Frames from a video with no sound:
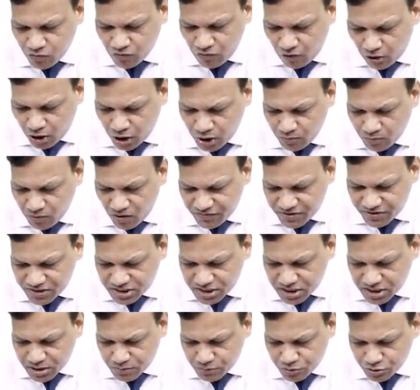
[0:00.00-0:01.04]
volume of
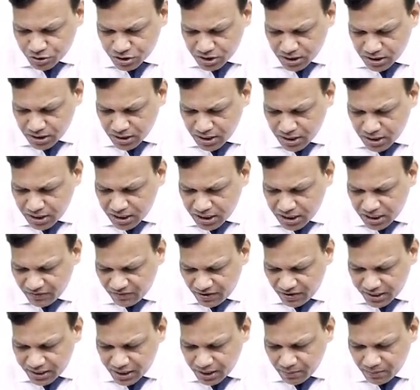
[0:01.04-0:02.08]
distribution
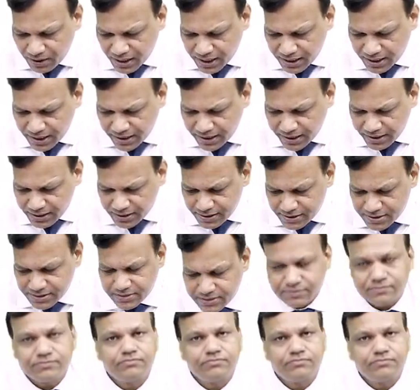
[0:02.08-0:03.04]
divided by clearance.